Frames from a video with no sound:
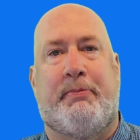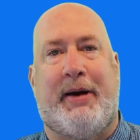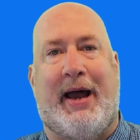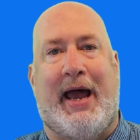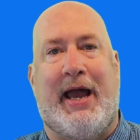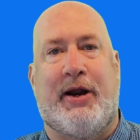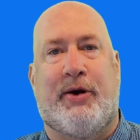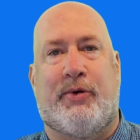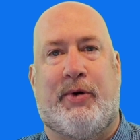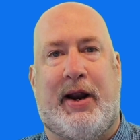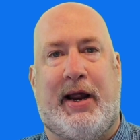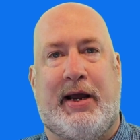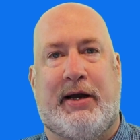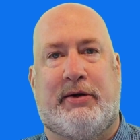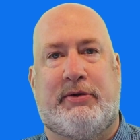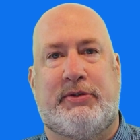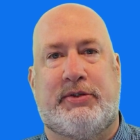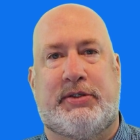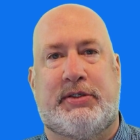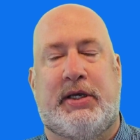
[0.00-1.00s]

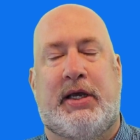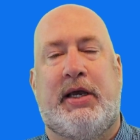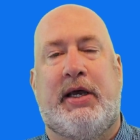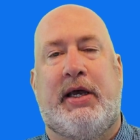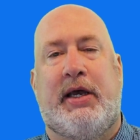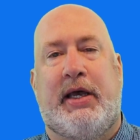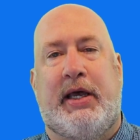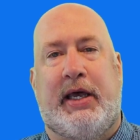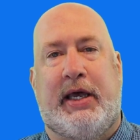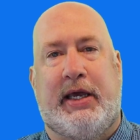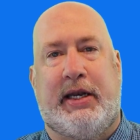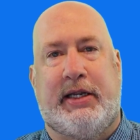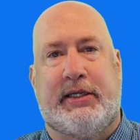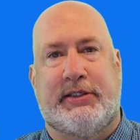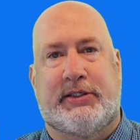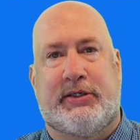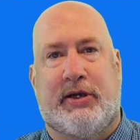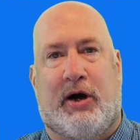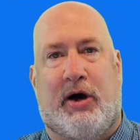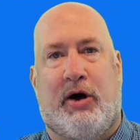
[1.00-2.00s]
backgrounds, it
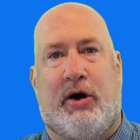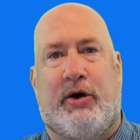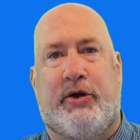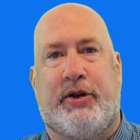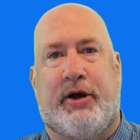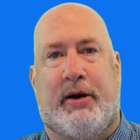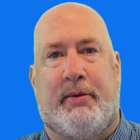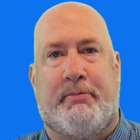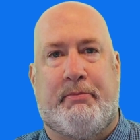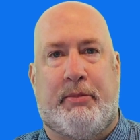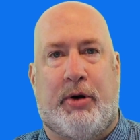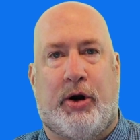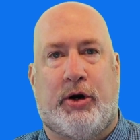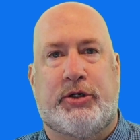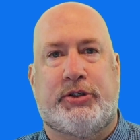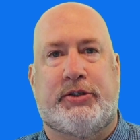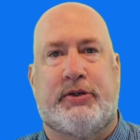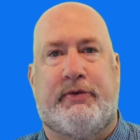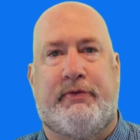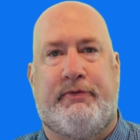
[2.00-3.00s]
is called
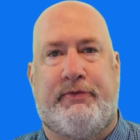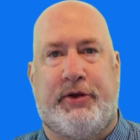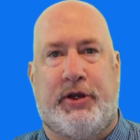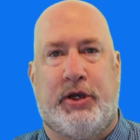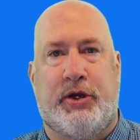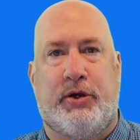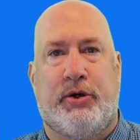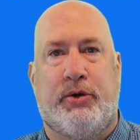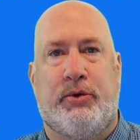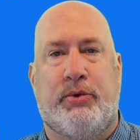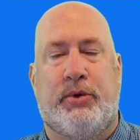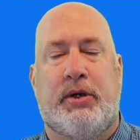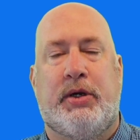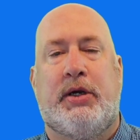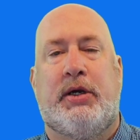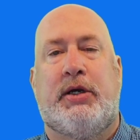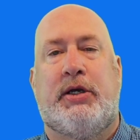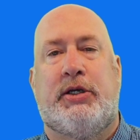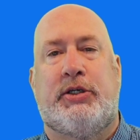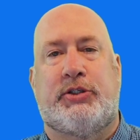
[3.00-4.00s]
Immersive View.
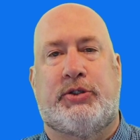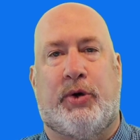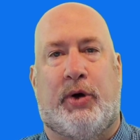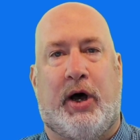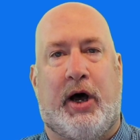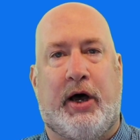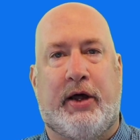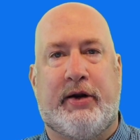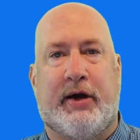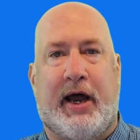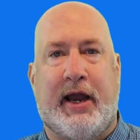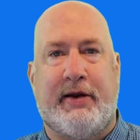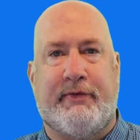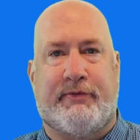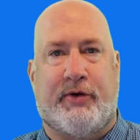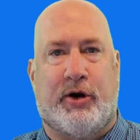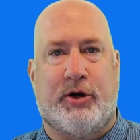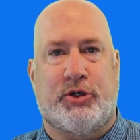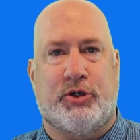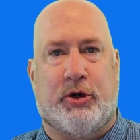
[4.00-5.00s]
So
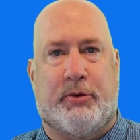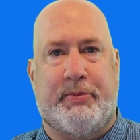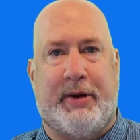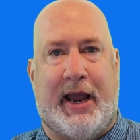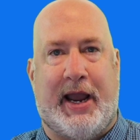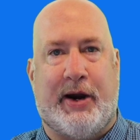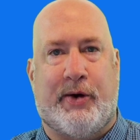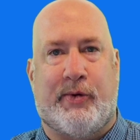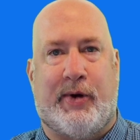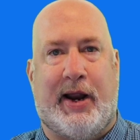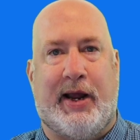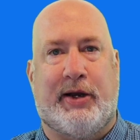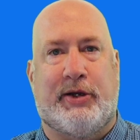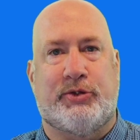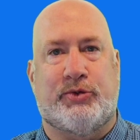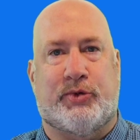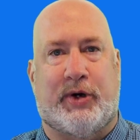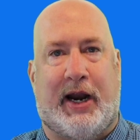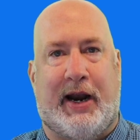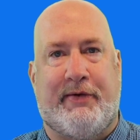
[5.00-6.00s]
unlike virtual
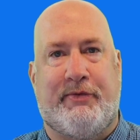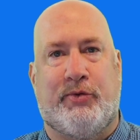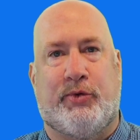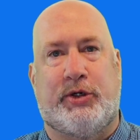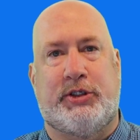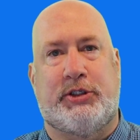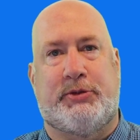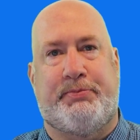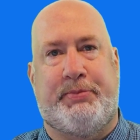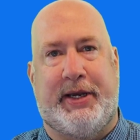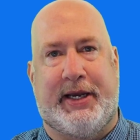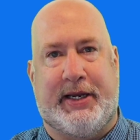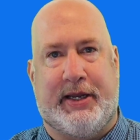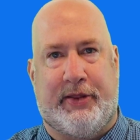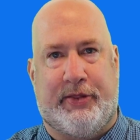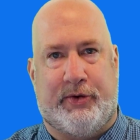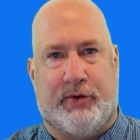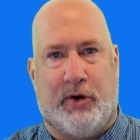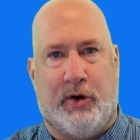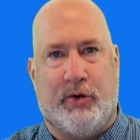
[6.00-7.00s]
backgrounds where everyone's
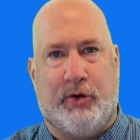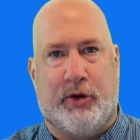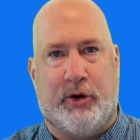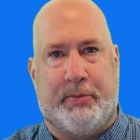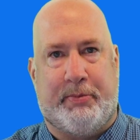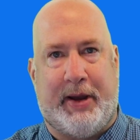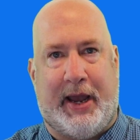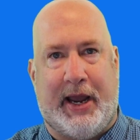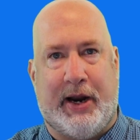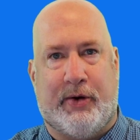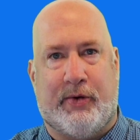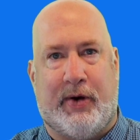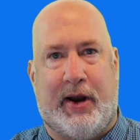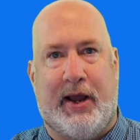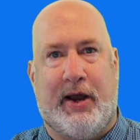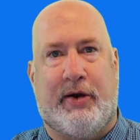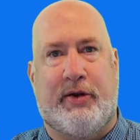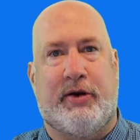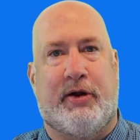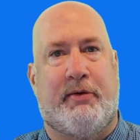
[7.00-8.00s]
picking their own little
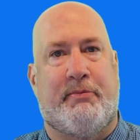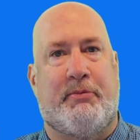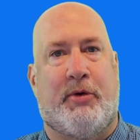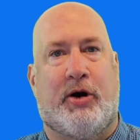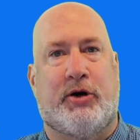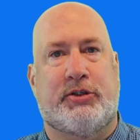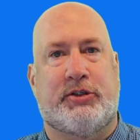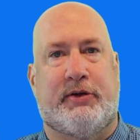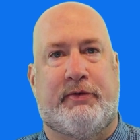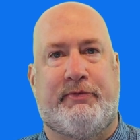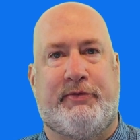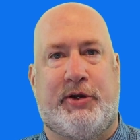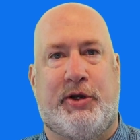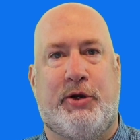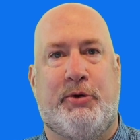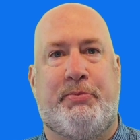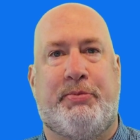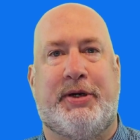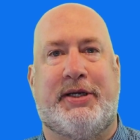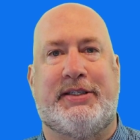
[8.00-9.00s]
background, Immersive
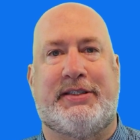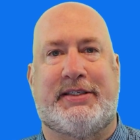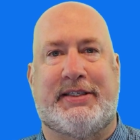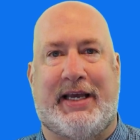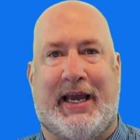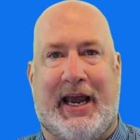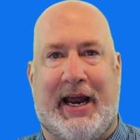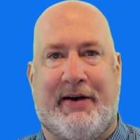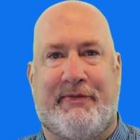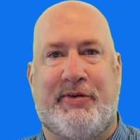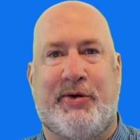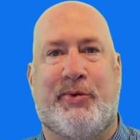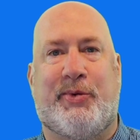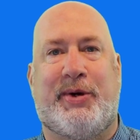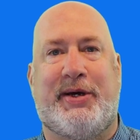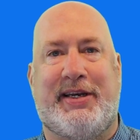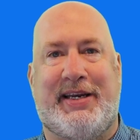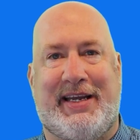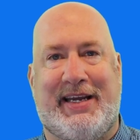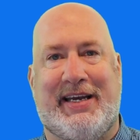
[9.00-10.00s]
View puts
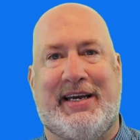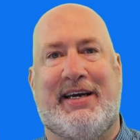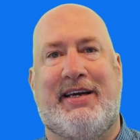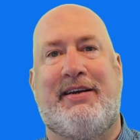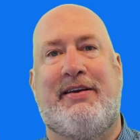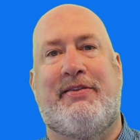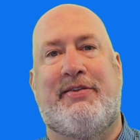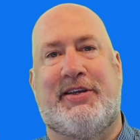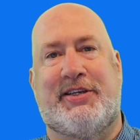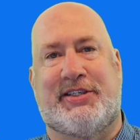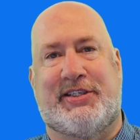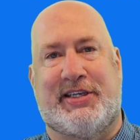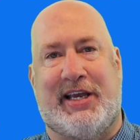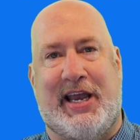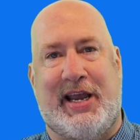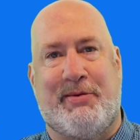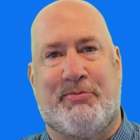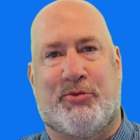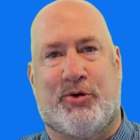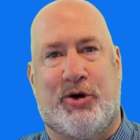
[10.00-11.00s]
everyone in the
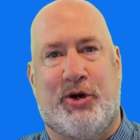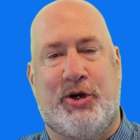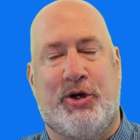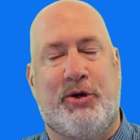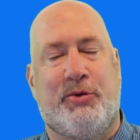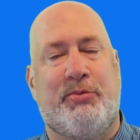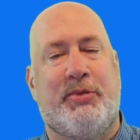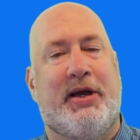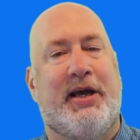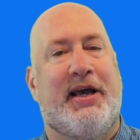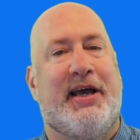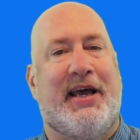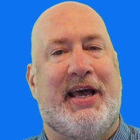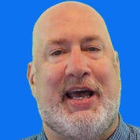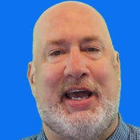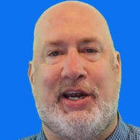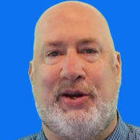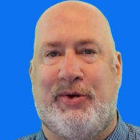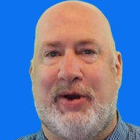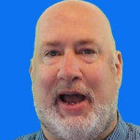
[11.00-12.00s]
same room
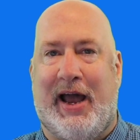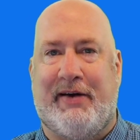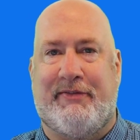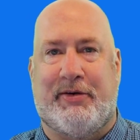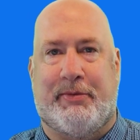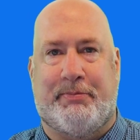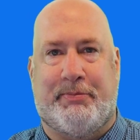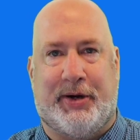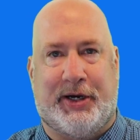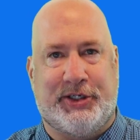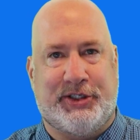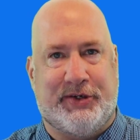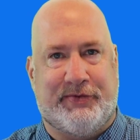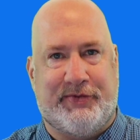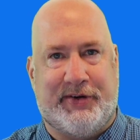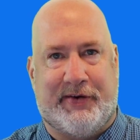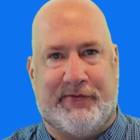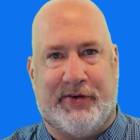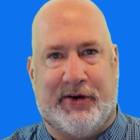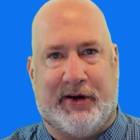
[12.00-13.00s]
and you have a bunch
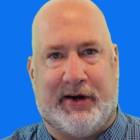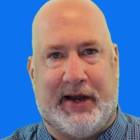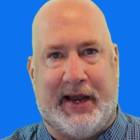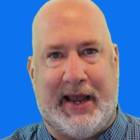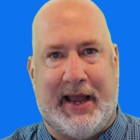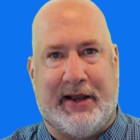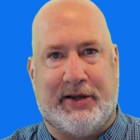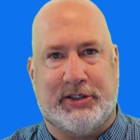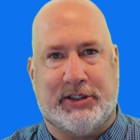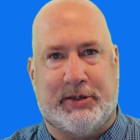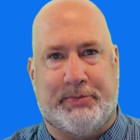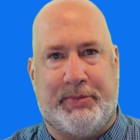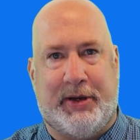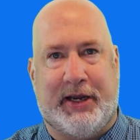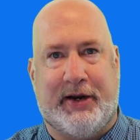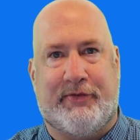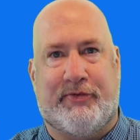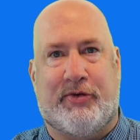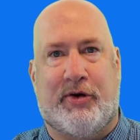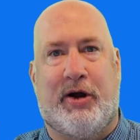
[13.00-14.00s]
of different layouts to
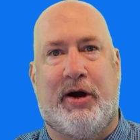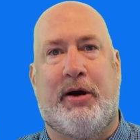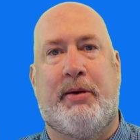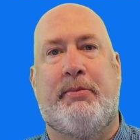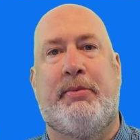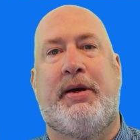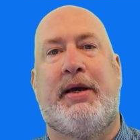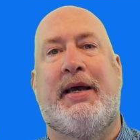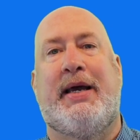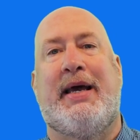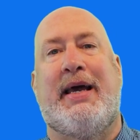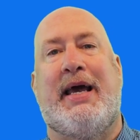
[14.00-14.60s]
pick from